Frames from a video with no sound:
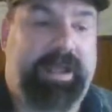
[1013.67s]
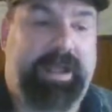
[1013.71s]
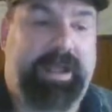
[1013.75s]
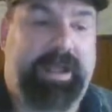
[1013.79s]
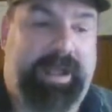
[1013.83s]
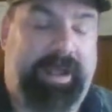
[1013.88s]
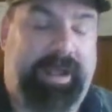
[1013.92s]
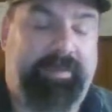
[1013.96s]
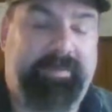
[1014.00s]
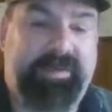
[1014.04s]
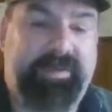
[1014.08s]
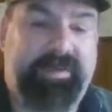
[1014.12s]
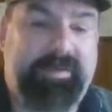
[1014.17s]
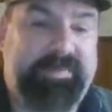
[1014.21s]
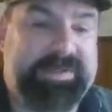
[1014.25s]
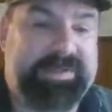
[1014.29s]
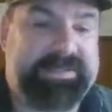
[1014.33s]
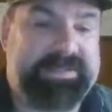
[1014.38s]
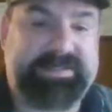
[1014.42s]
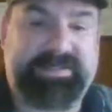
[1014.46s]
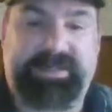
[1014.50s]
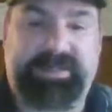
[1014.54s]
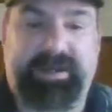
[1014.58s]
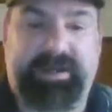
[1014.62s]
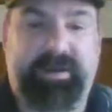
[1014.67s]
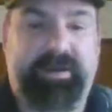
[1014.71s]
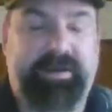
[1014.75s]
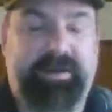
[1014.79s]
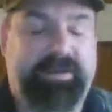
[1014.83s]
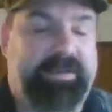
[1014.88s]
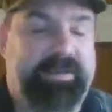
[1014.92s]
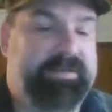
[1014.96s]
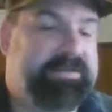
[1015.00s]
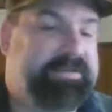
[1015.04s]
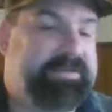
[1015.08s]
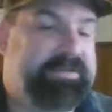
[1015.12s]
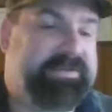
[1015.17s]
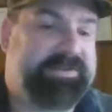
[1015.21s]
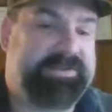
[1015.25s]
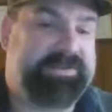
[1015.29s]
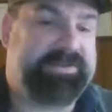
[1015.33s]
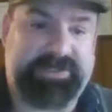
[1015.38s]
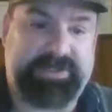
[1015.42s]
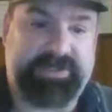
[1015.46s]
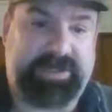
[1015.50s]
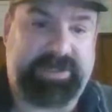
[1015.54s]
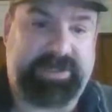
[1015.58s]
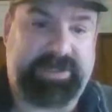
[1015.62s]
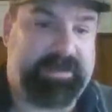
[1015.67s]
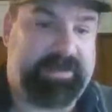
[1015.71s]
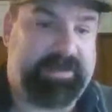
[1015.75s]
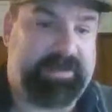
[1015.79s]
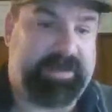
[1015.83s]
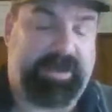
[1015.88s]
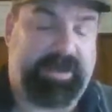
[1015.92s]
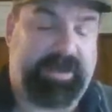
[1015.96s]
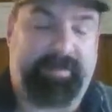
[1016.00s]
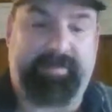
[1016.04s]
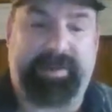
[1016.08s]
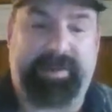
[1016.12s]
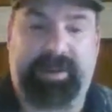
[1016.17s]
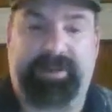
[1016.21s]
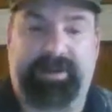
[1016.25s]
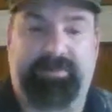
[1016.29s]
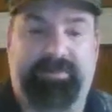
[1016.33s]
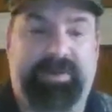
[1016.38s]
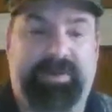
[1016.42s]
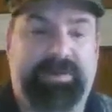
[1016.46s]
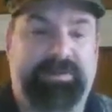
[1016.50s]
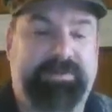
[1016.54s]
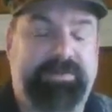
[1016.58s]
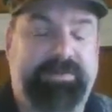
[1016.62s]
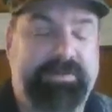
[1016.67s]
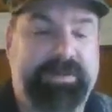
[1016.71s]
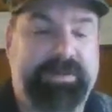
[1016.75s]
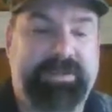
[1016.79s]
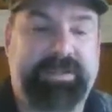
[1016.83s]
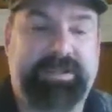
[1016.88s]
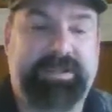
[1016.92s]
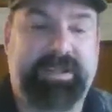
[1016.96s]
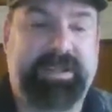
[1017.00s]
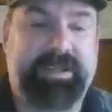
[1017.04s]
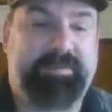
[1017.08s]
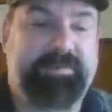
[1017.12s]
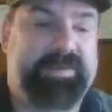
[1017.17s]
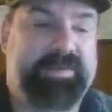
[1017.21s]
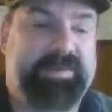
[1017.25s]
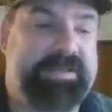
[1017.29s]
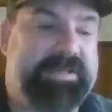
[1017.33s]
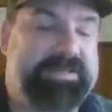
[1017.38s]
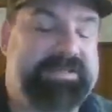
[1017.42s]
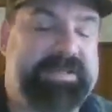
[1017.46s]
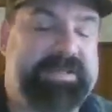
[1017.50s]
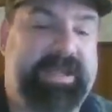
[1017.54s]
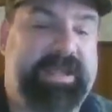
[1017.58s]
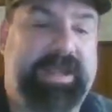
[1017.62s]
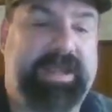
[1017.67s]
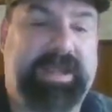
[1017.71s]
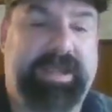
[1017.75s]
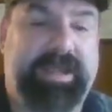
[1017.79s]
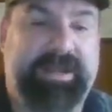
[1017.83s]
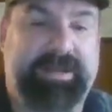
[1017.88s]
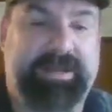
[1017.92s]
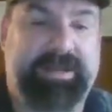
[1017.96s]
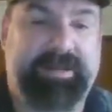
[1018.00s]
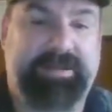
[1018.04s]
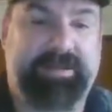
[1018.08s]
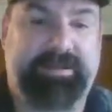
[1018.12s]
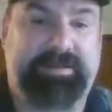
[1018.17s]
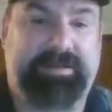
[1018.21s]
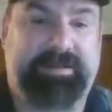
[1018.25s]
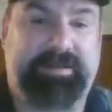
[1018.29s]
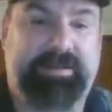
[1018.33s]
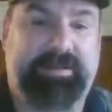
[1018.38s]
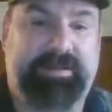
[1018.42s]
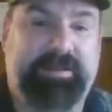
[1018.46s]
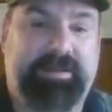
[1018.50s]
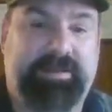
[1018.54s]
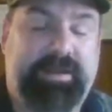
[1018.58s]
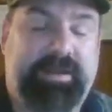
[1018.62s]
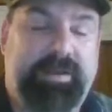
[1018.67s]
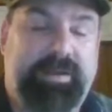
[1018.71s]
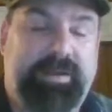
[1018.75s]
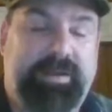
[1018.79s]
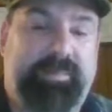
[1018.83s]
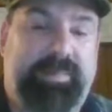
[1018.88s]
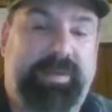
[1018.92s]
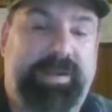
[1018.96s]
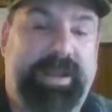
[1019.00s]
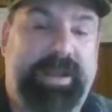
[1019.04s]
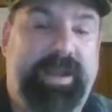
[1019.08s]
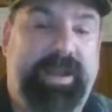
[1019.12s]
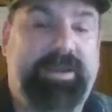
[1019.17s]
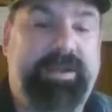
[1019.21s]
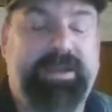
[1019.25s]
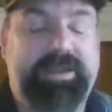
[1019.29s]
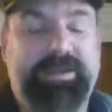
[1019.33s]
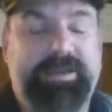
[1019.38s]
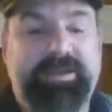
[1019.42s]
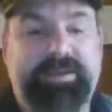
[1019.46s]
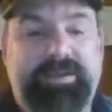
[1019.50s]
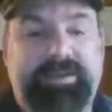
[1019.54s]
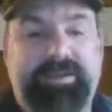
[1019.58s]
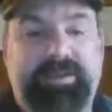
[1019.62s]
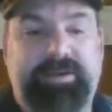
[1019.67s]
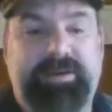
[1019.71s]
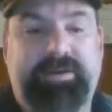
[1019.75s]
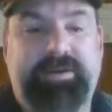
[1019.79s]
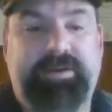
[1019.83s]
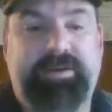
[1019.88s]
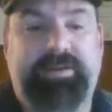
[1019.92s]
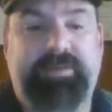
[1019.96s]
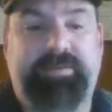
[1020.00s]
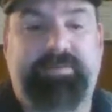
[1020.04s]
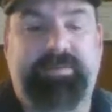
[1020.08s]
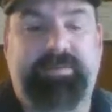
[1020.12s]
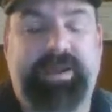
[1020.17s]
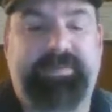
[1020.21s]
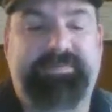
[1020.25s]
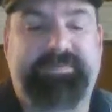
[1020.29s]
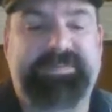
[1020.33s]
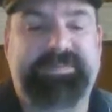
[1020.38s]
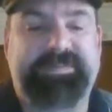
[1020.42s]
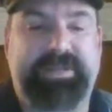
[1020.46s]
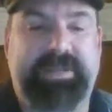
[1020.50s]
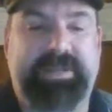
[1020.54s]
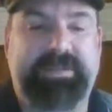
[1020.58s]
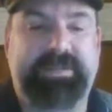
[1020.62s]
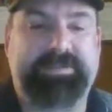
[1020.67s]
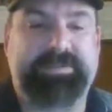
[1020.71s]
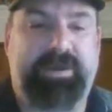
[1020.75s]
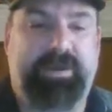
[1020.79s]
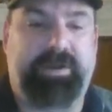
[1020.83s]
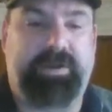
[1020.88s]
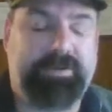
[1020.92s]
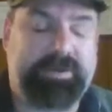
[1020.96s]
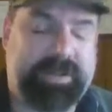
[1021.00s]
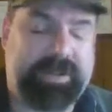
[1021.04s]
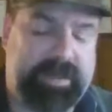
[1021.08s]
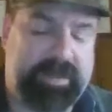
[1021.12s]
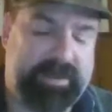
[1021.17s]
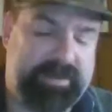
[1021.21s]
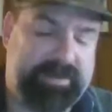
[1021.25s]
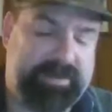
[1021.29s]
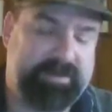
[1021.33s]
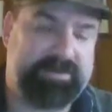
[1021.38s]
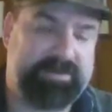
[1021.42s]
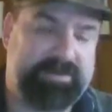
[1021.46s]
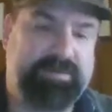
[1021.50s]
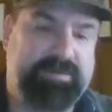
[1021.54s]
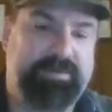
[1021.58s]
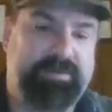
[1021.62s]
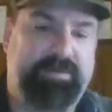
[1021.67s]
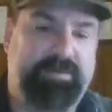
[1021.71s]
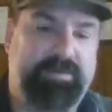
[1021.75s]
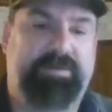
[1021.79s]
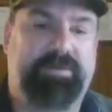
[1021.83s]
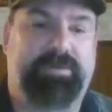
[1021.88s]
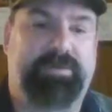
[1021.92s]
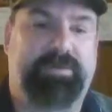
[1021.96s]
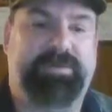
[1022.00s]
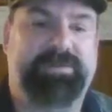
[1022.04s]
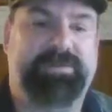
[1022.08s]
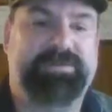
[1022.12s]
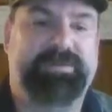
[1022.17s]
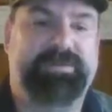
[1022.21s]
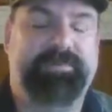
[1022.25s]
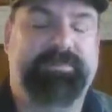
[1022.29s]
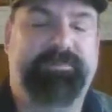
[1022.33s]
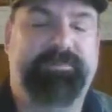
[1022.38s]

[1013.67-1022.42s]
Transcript: I'm going to be scared as shit. I'm not going to want to do anything, but let's say I got to get in there. But now I get in there and the ref says, okay, here's the rules.